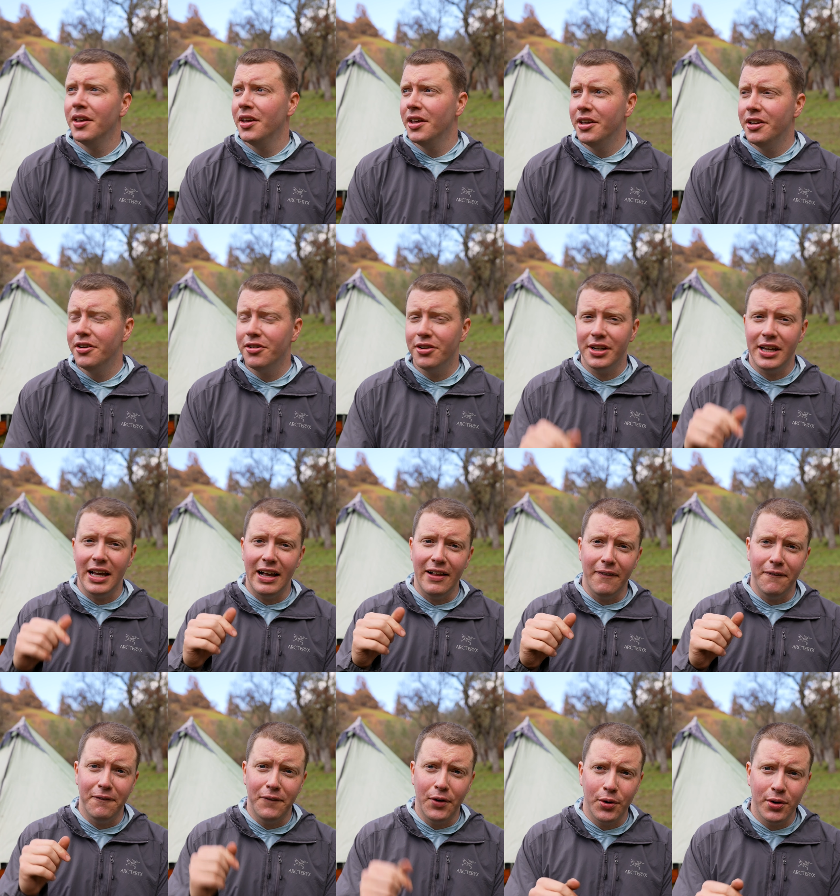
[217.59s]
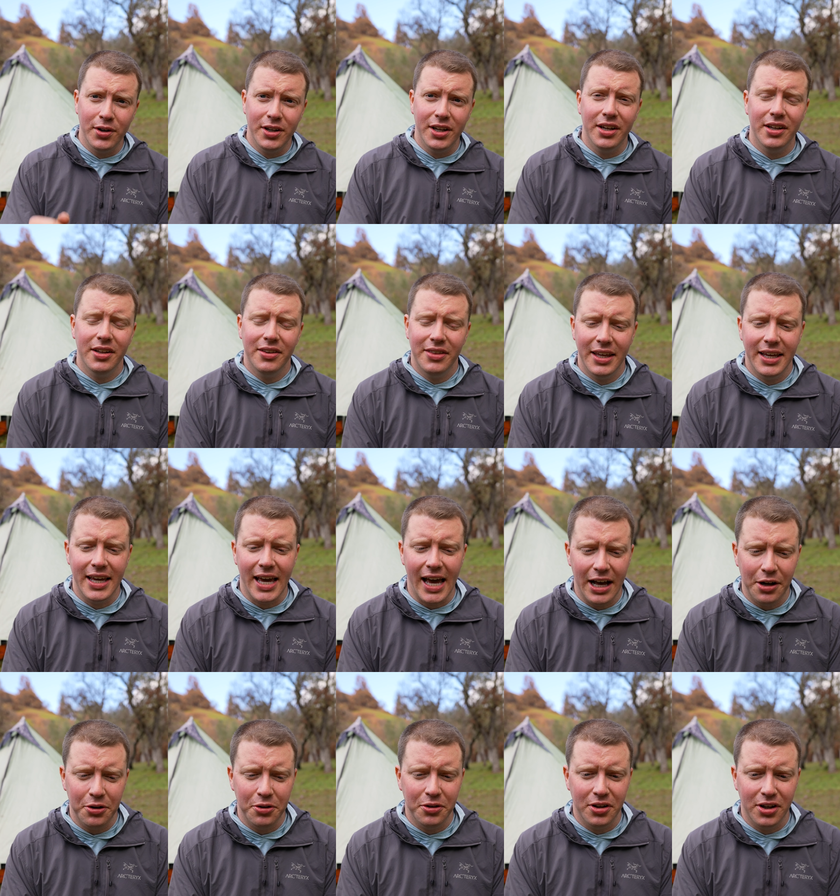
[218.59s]
Here in California, they
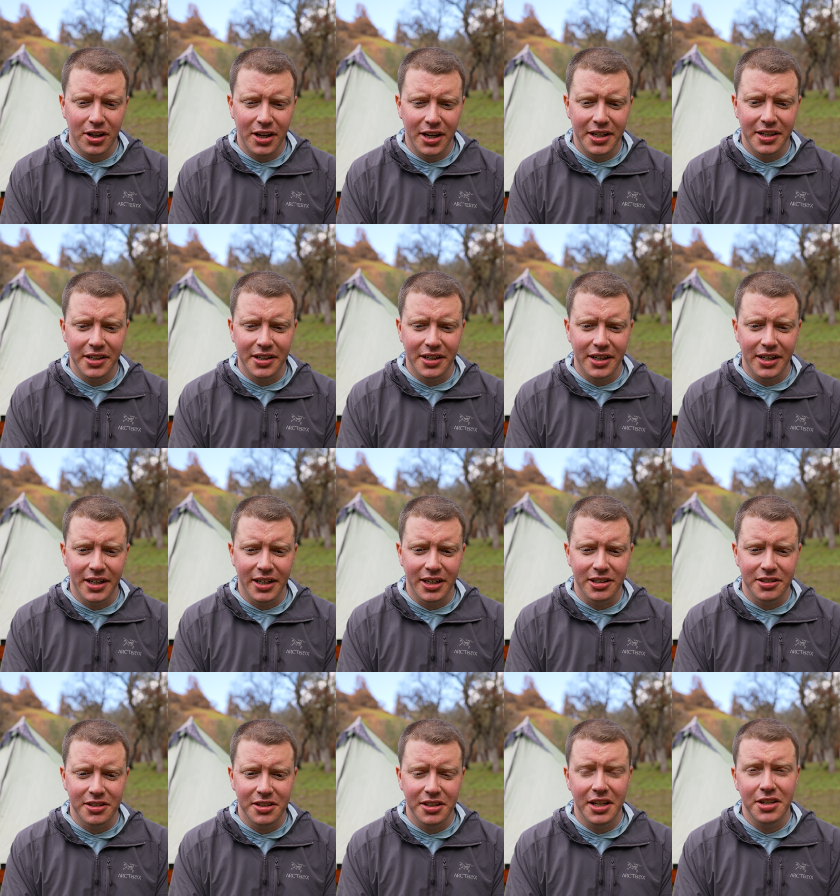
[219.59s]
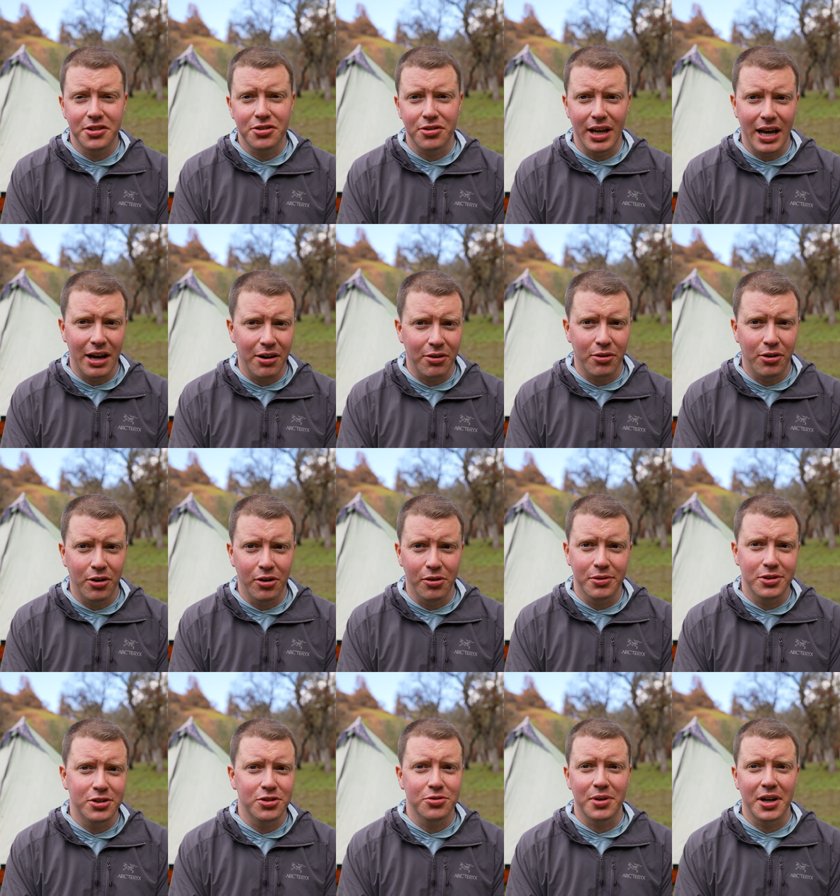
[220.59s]
outlawed denatured alcohol,
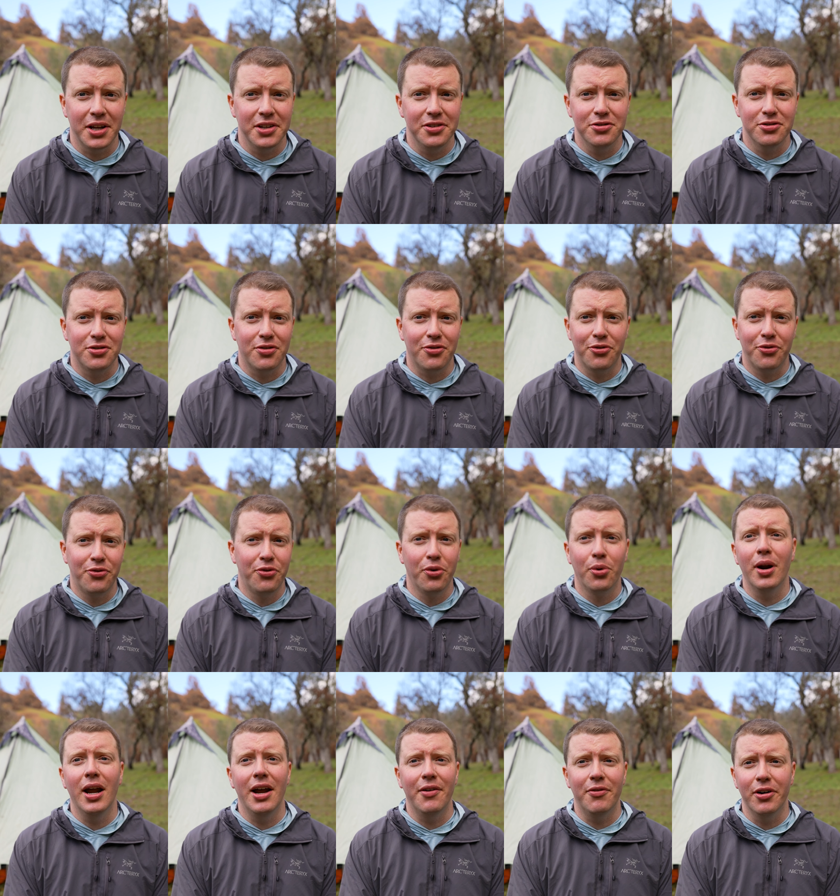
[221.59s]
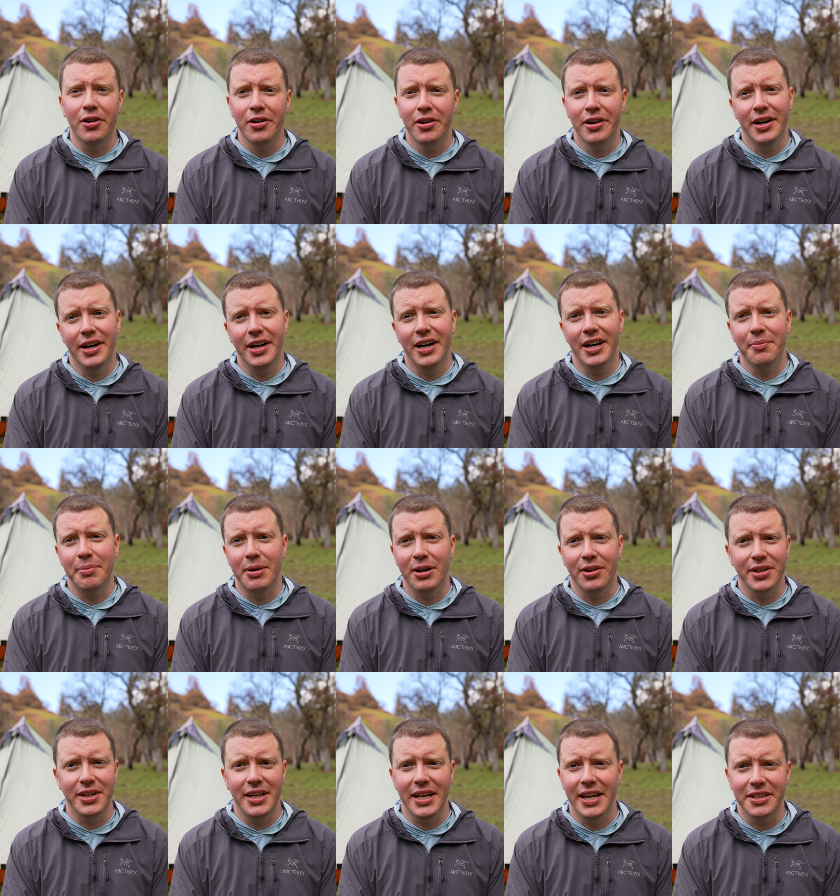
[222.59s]
which is what I used forever.
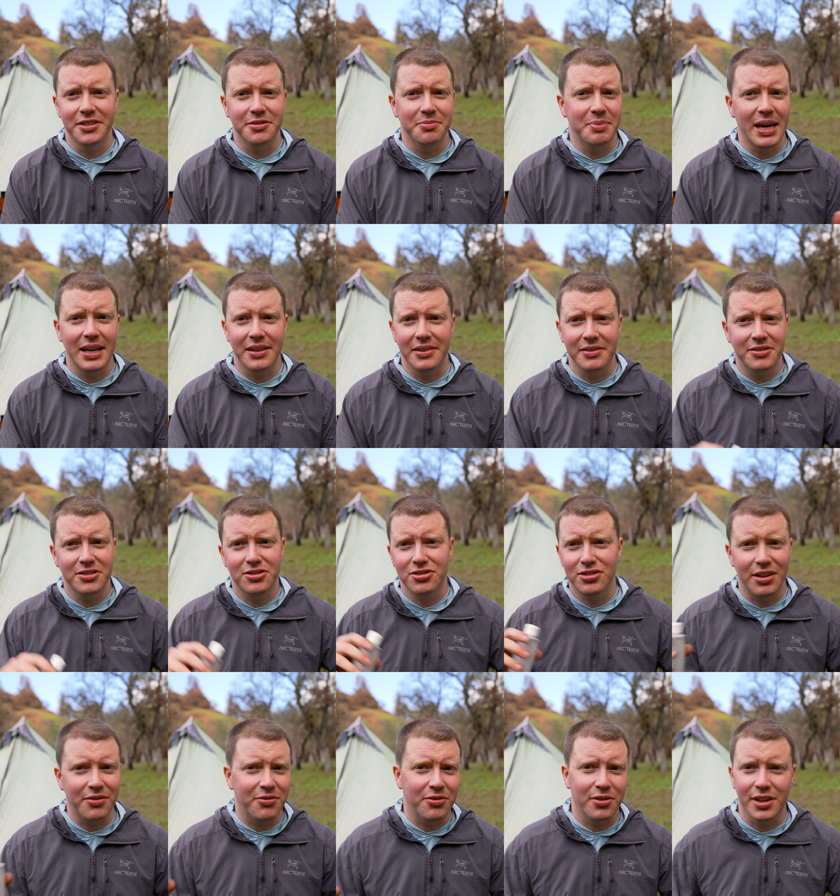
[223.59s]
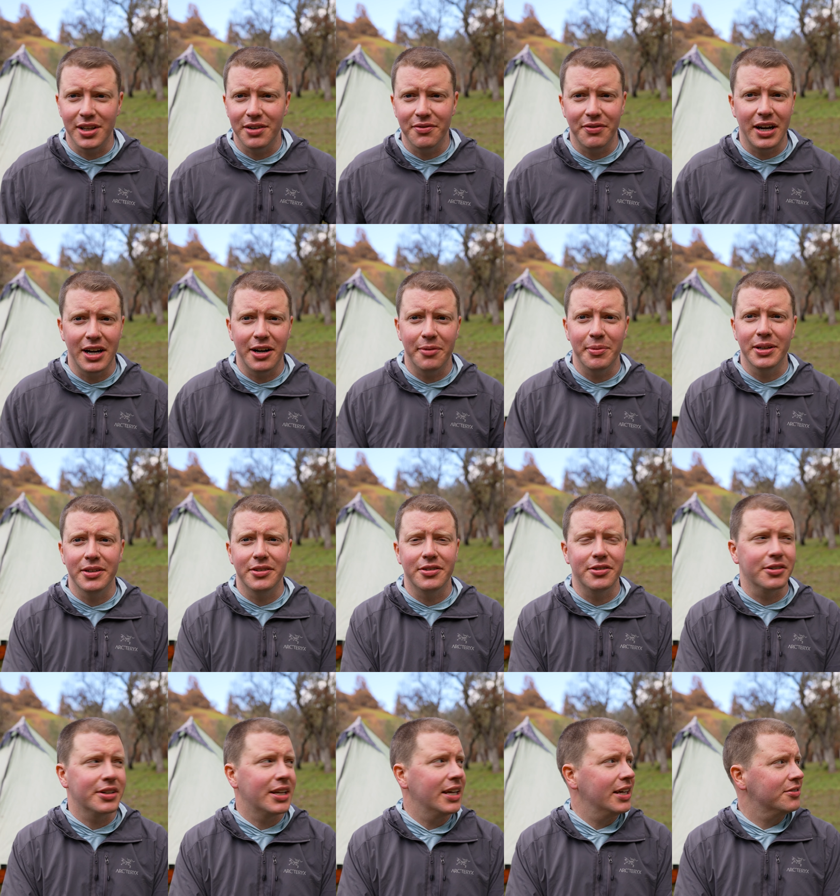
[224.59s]
Apparently it has bad stuff for the environment
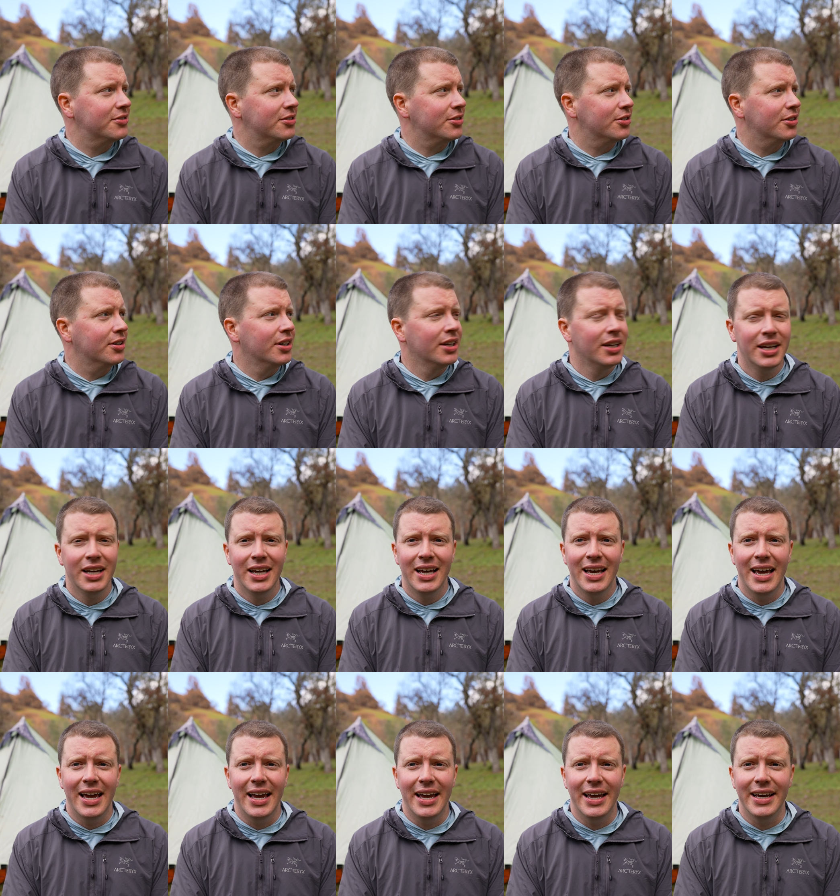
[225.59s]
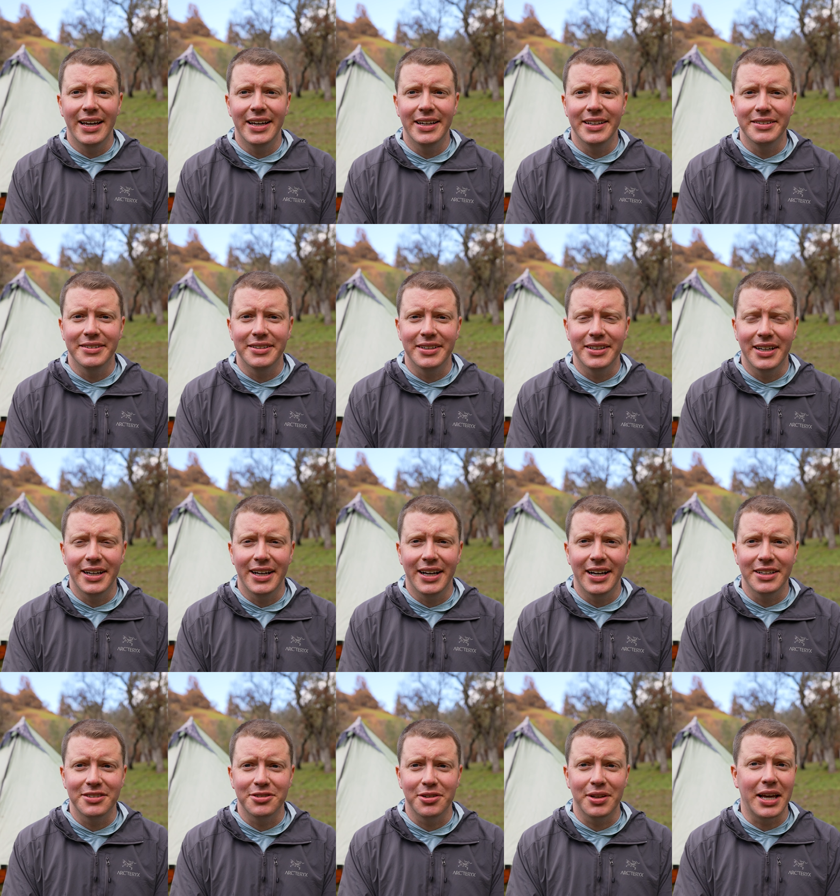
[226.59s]
or cancer, and
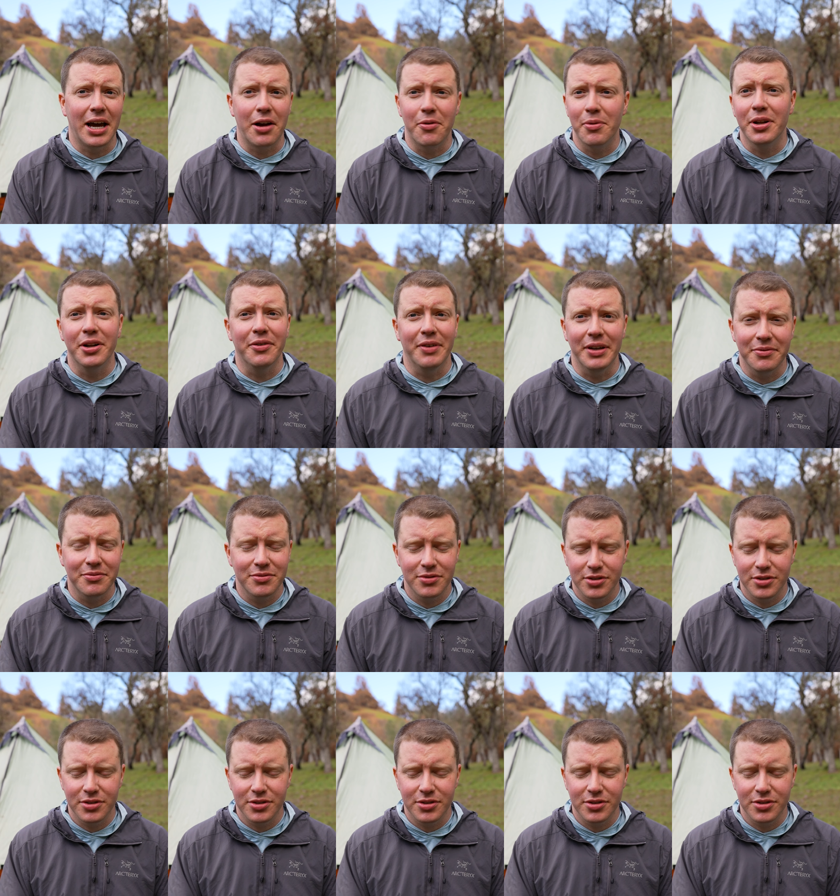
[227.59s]
so they got rid of it.